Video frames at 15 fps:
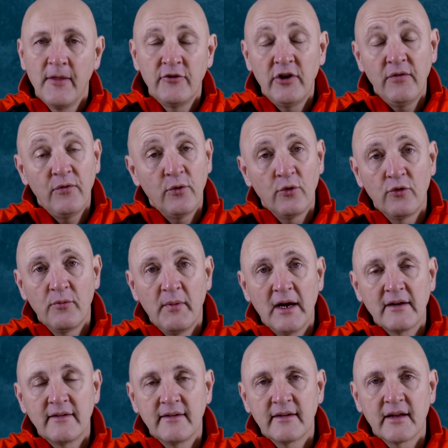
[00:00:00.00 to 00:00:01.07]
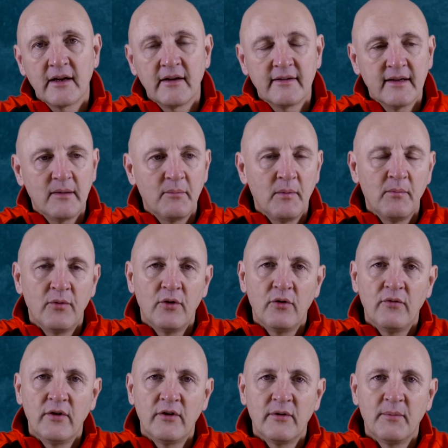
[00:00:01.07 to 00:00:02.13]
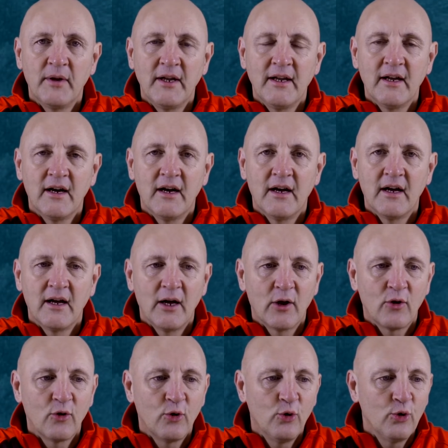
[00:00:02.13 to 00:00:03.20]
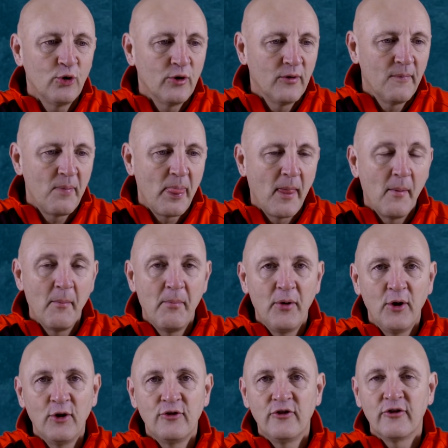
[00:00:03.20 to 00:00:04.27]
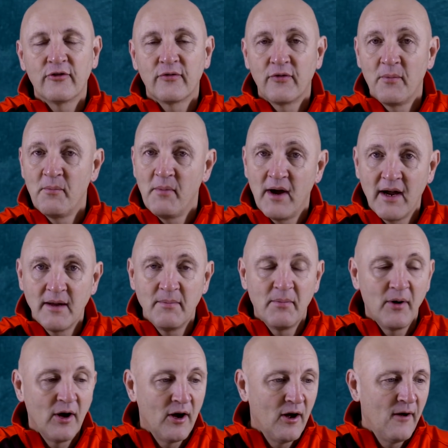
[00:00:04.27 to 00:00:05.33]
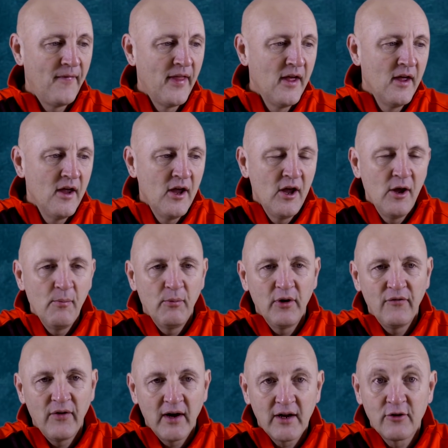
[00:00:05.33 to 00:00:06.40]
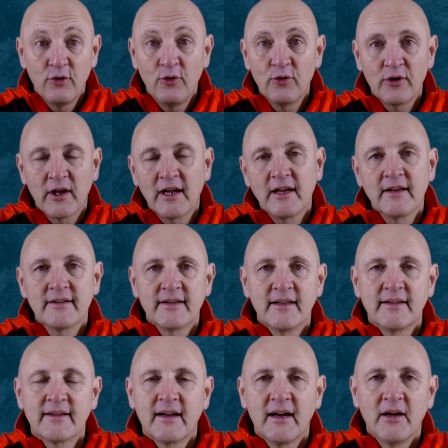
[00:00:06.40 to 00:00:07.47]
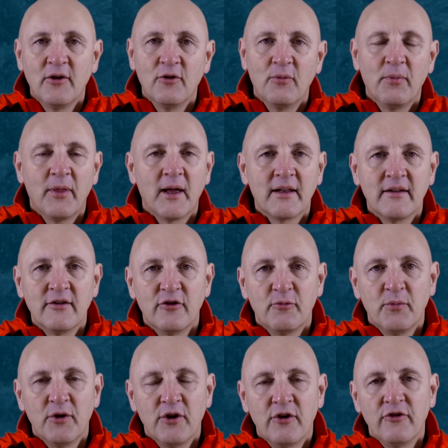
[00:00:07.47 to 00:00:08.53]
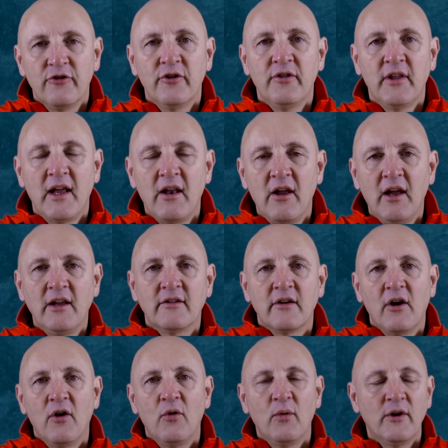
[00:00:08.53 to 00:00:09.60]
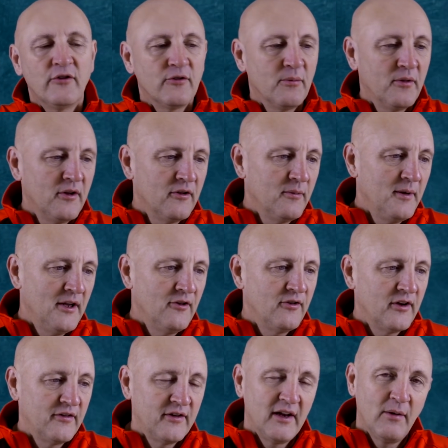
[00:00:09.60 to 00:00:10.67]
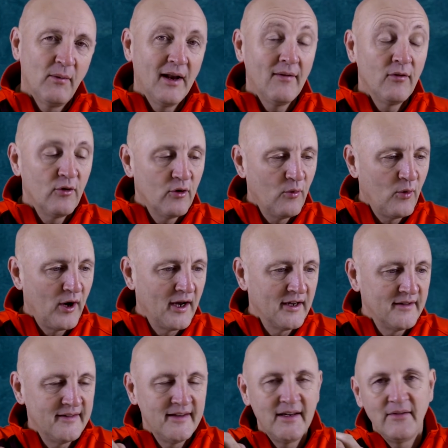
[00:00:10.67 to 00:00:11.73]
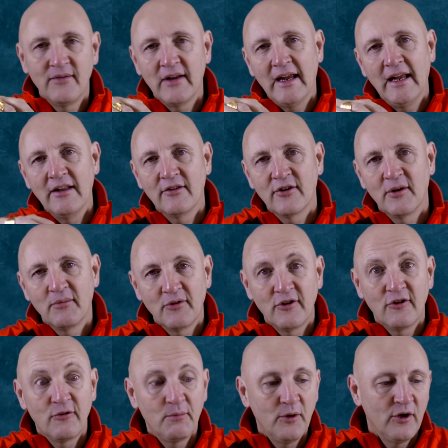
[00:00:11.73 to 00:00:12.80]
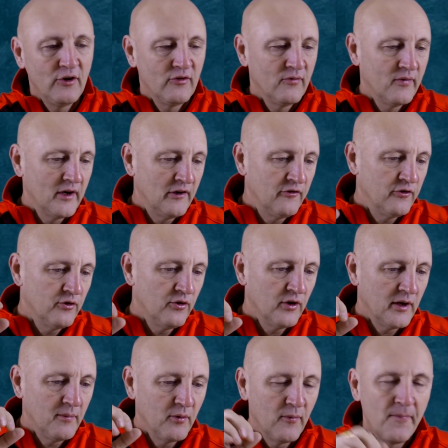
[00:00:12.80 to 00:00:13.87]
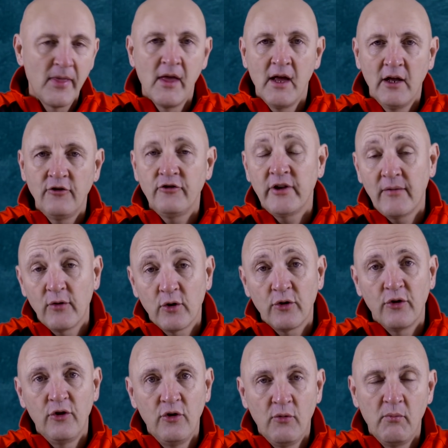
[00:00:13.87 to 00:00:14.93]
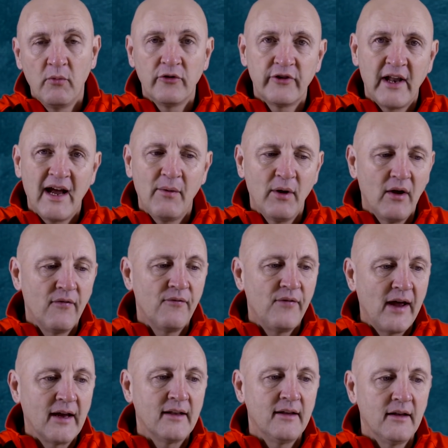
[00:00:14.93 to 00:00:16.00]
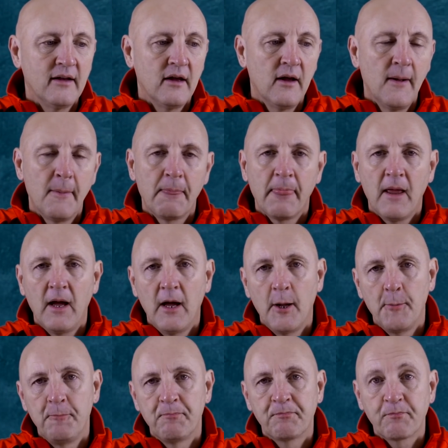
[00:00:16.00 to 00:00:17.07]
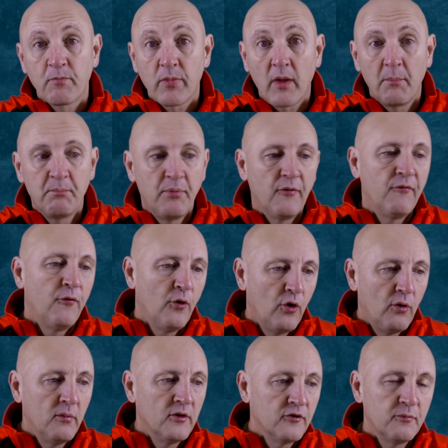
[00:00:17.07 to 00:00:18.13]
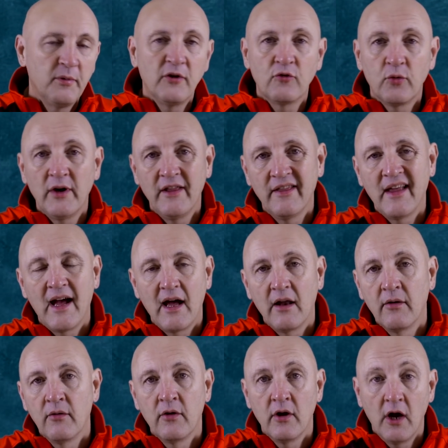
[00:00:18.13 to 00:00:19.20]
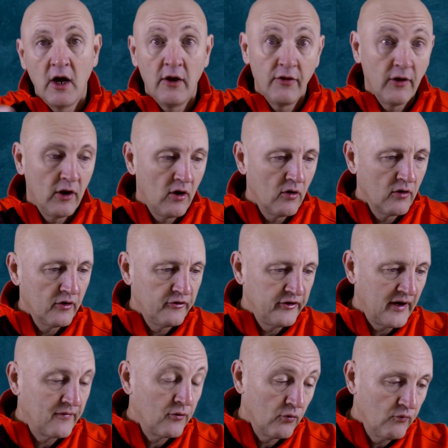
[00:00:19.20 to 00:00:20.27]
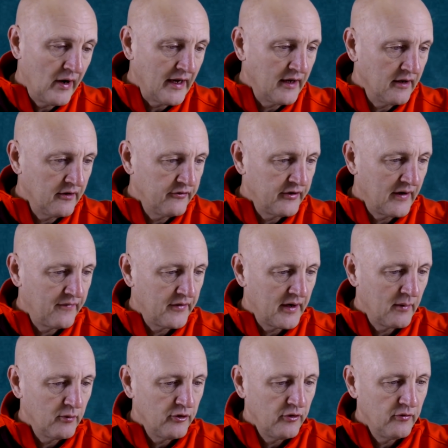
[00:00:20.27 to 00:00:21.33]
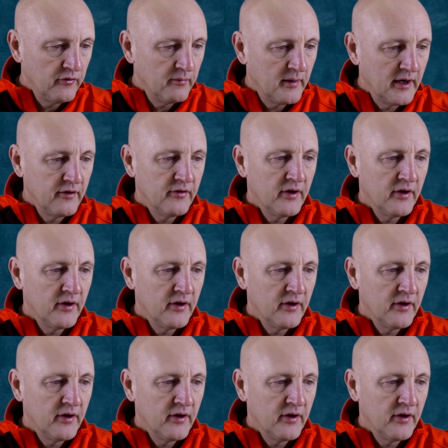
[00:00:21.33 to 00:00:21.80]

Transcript: G400 Max is, like I said, been proven to be a good purchase from my part. But if I could, like I said, tighten up that dispersion, then it's always something to be interested in. And we'll have a look at what I achieved in terms of dispersion very shortly, but just have a look at the numbers and how it affected um, performance between that and uh, the longer shaft or regular shaft that I would use in my